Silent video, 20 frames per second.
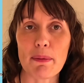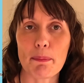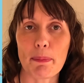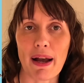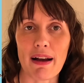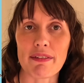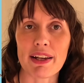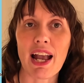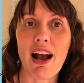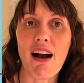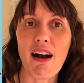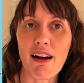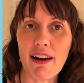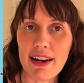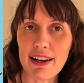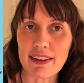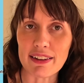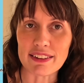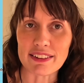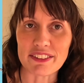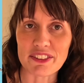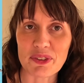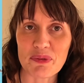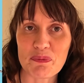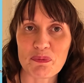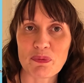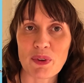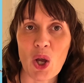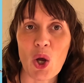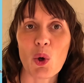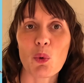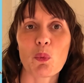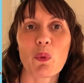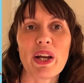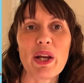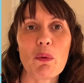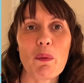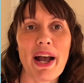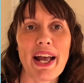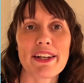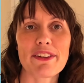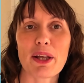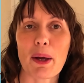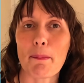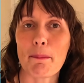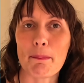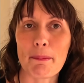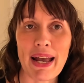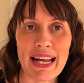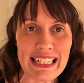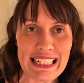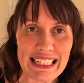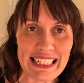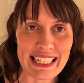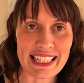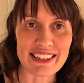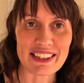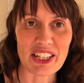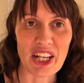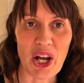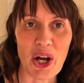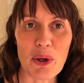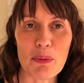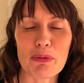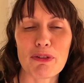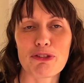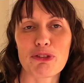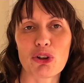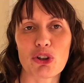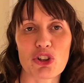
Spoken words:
Barrier Island. We went many years ago before